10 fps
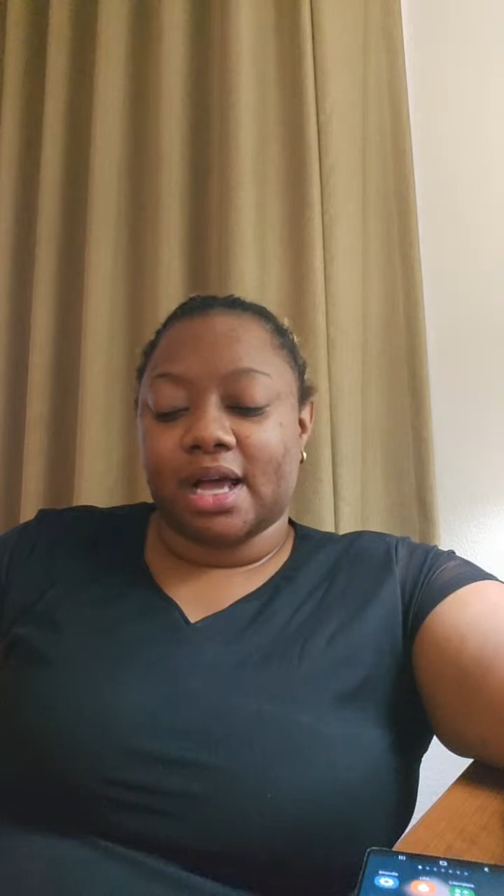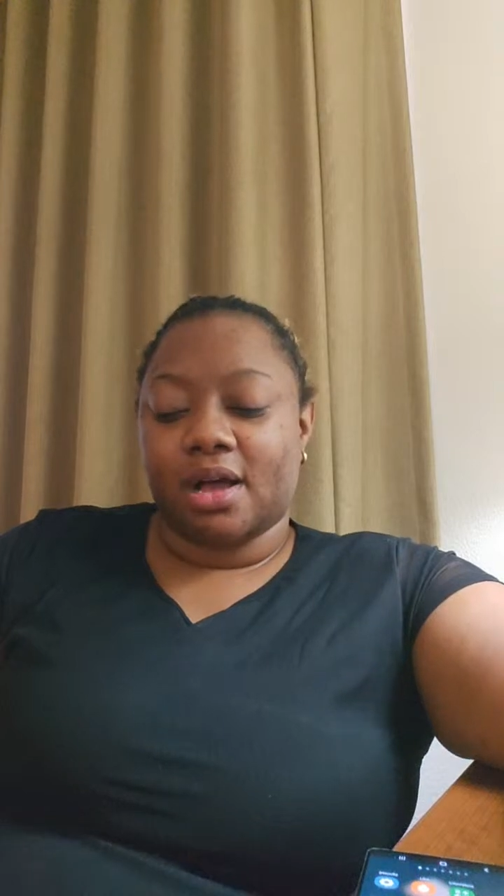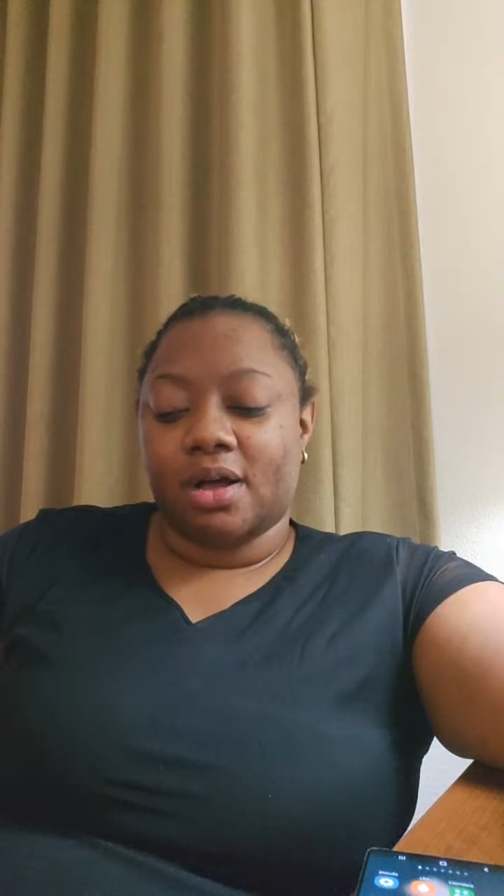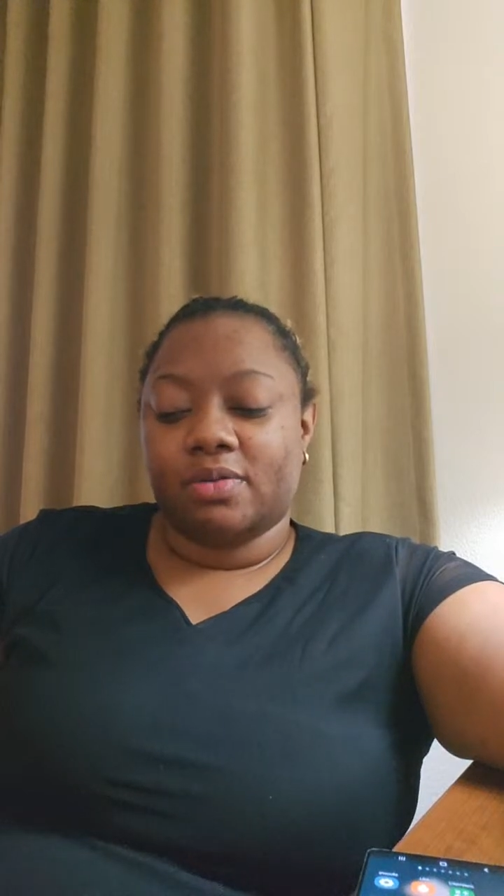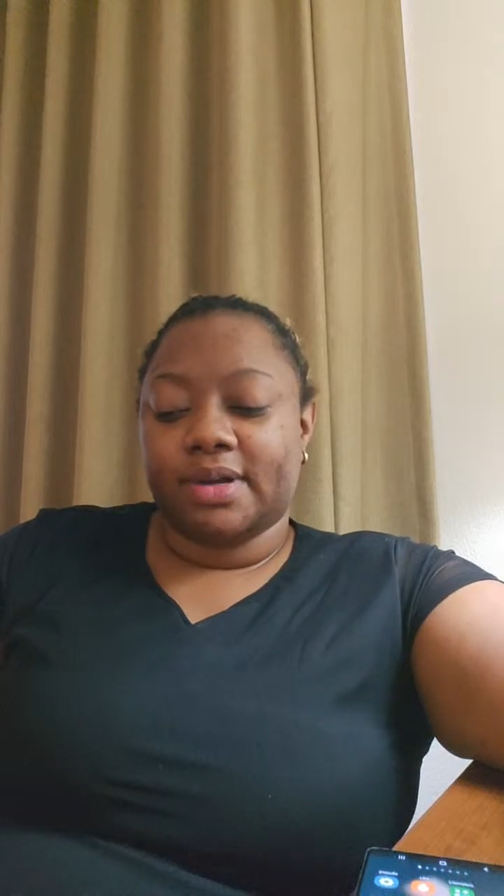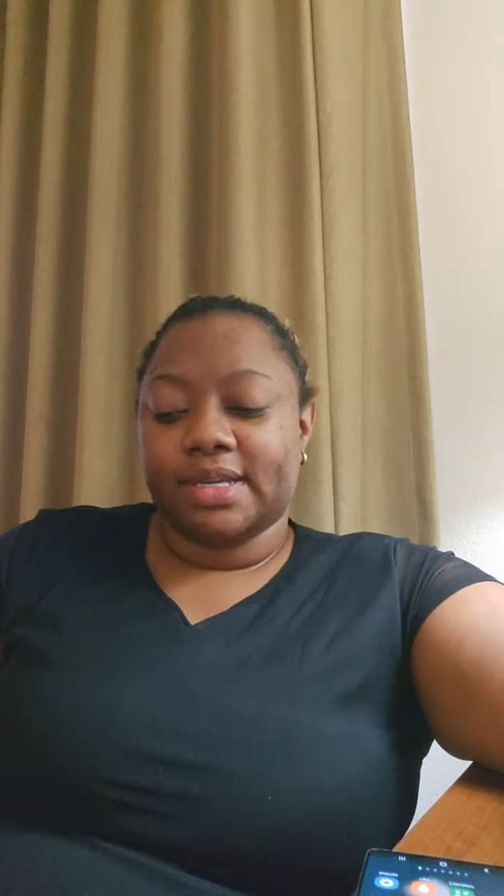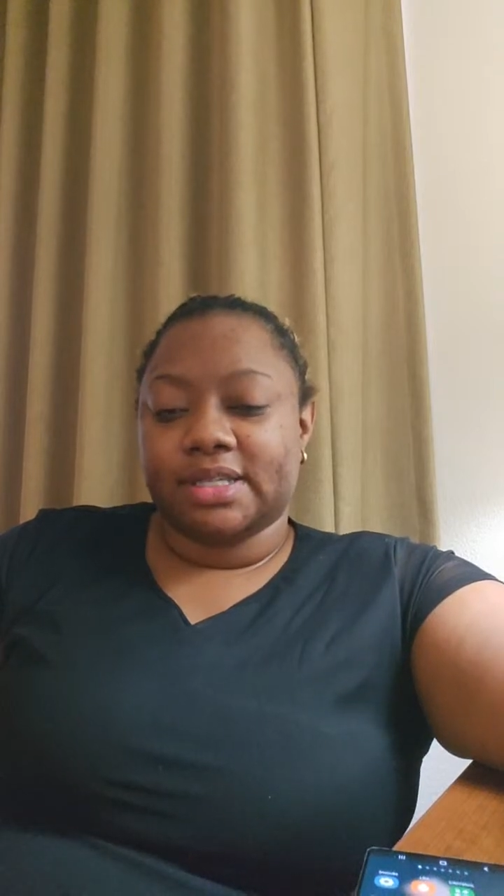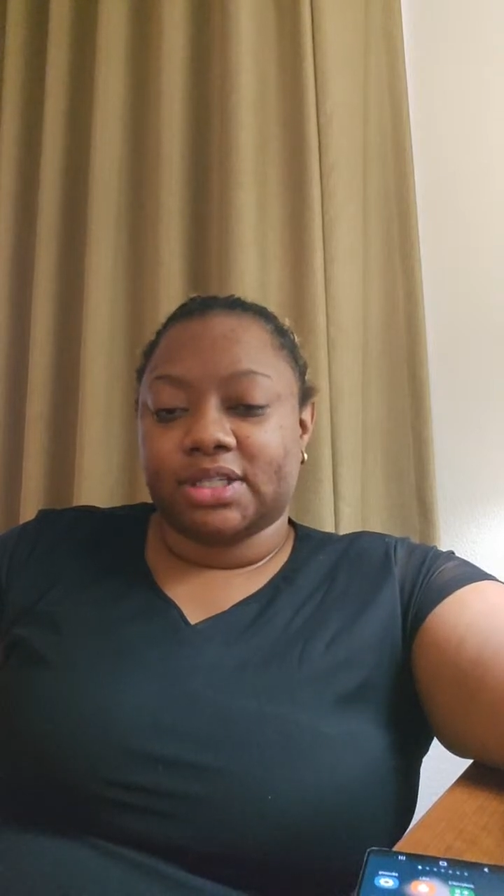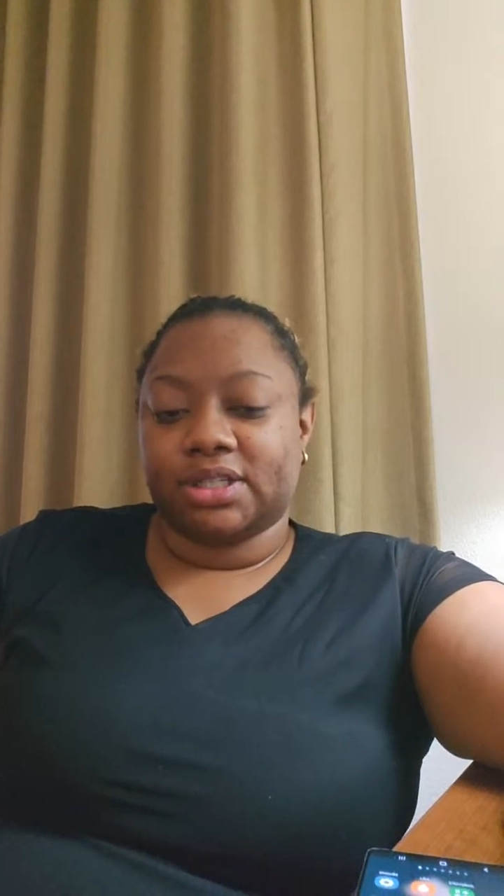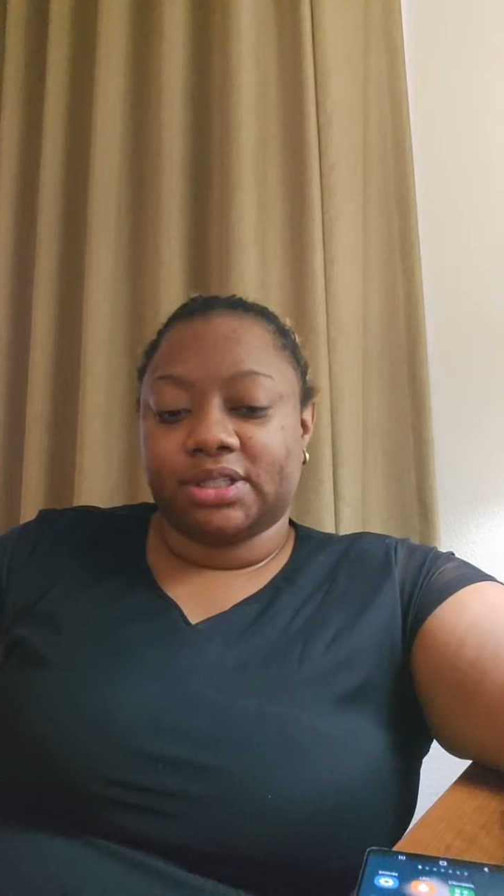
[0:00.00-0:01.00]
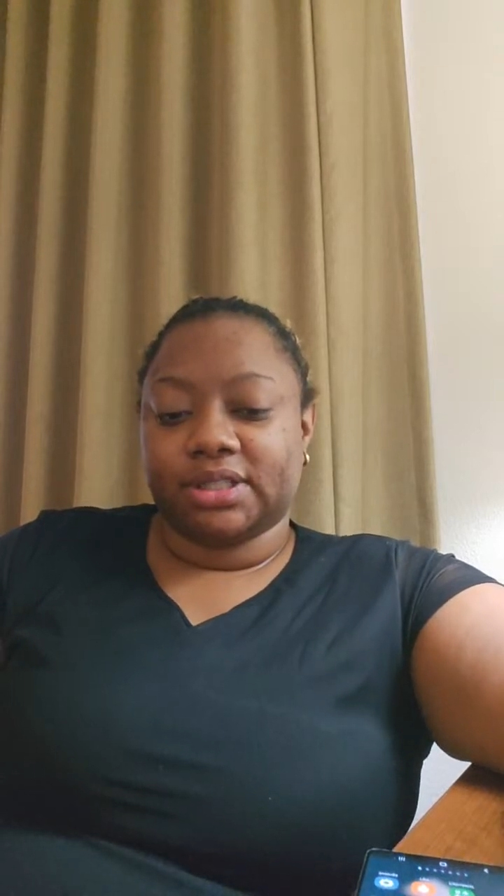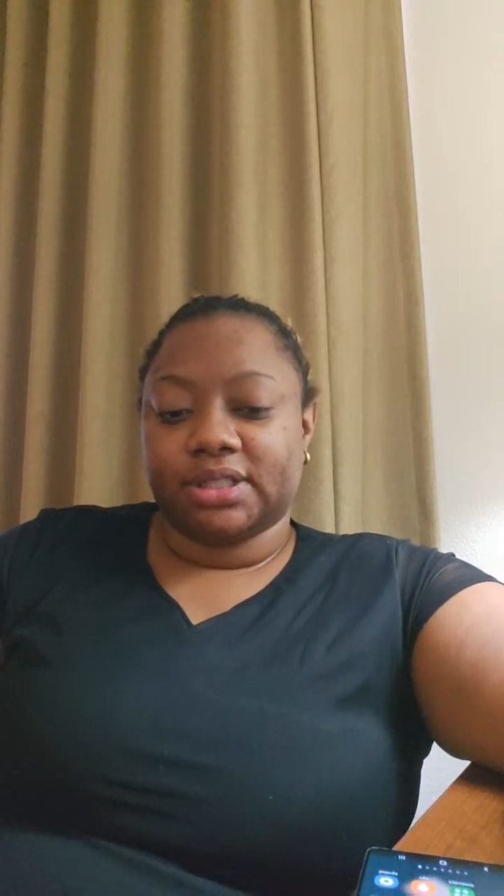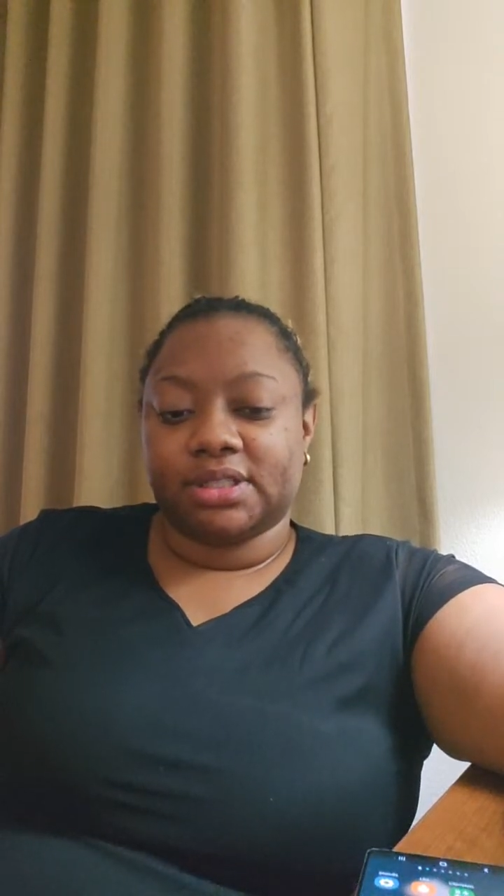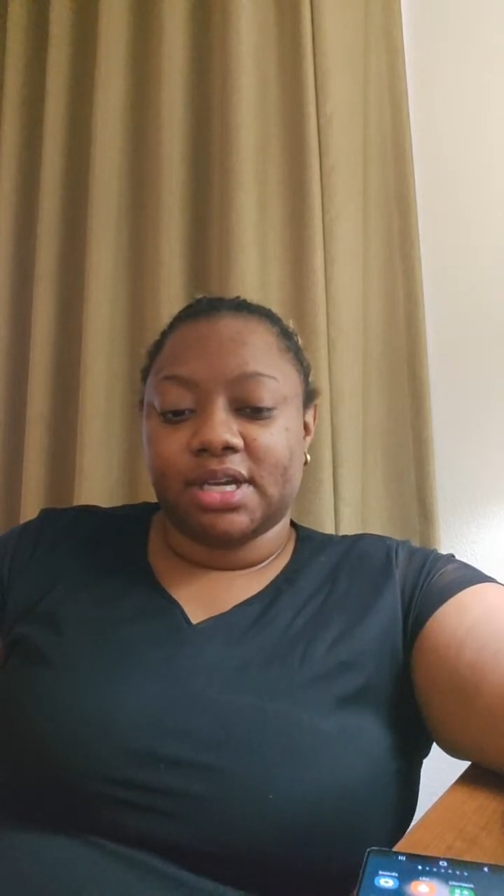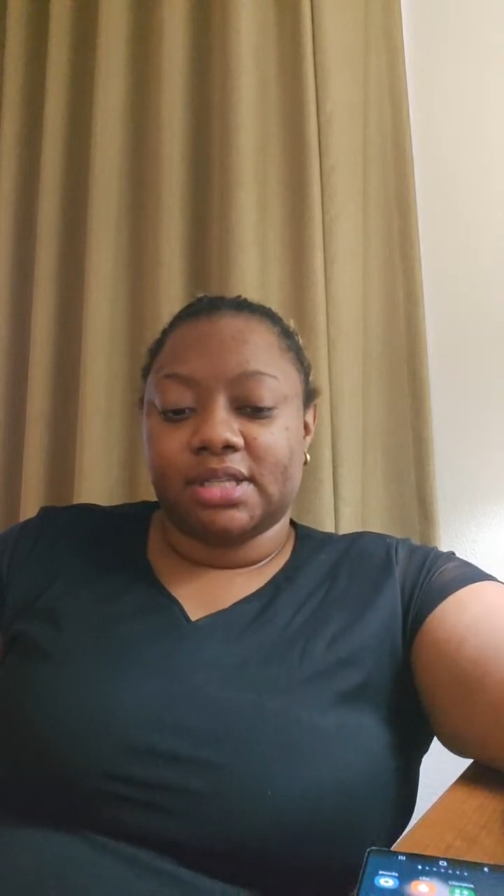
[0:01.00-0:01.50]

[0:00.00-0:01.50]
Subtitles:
always good